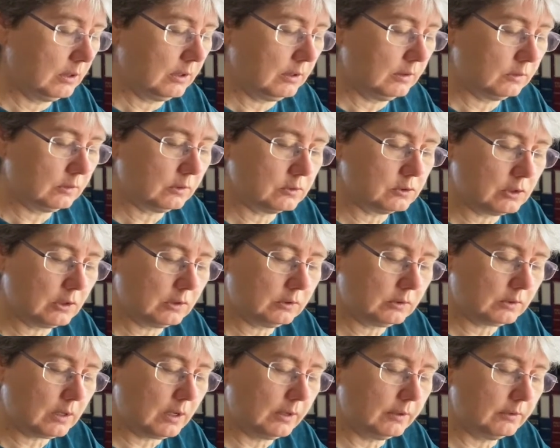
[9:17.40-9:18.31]
So
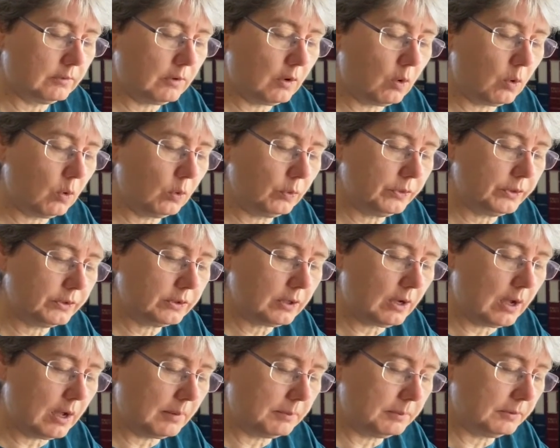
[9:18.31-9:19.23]
just kind of hold the
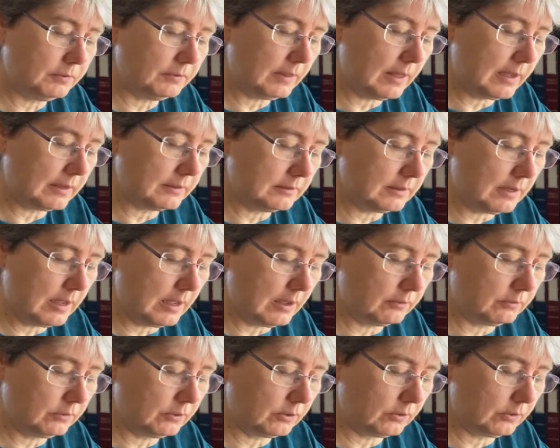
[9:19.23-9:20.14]
top of that
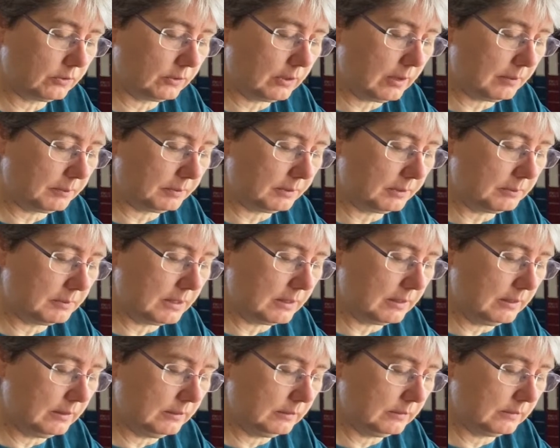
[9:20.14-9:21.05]
down for a couple of
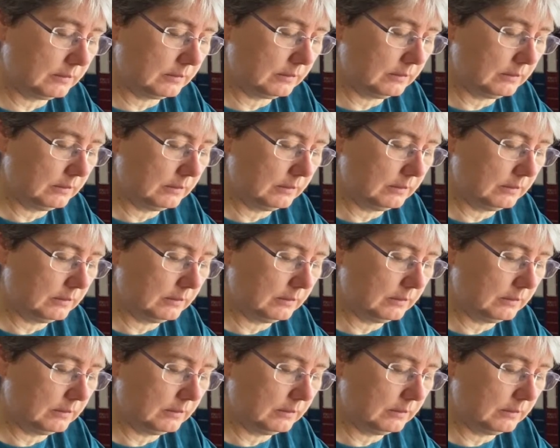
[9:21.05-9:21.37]
minutes